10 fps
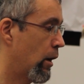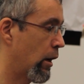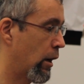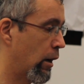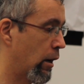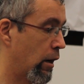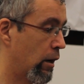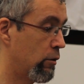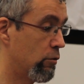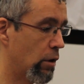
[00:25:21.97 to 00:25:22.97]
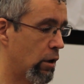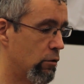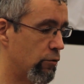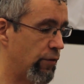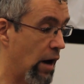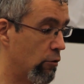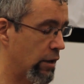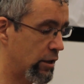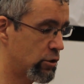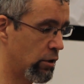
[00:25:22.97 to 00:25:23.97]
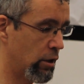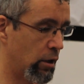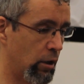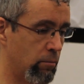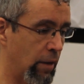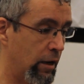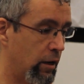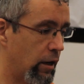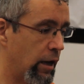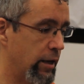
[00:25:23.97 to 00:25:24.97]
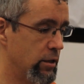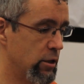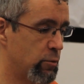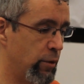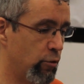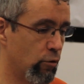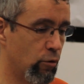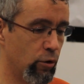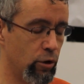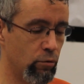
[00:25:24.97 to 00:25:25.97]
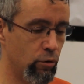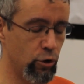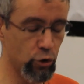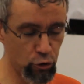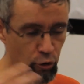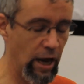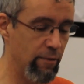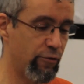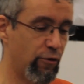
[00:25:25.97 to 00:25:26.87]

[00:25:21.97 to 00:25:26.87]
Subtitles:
And you found actually in many cases people who used to come